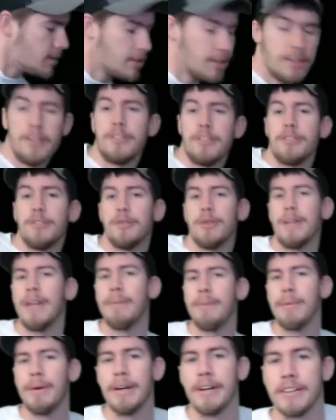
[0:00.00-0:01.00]
So
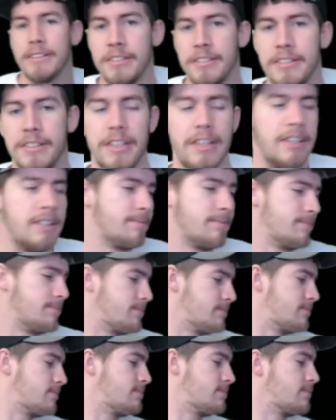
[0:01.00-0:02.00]
that box is done.
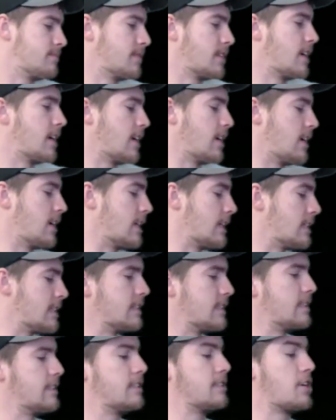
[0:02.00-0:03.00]

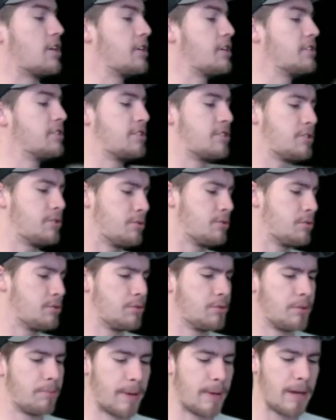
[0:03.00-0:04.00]
On to
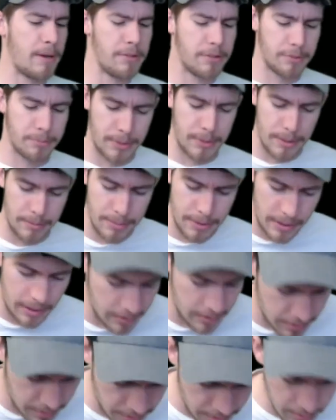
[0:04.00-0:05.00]
the power supply
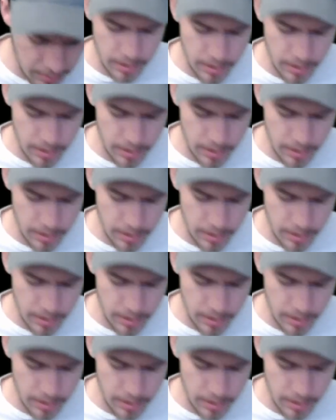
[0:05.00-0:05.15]
box.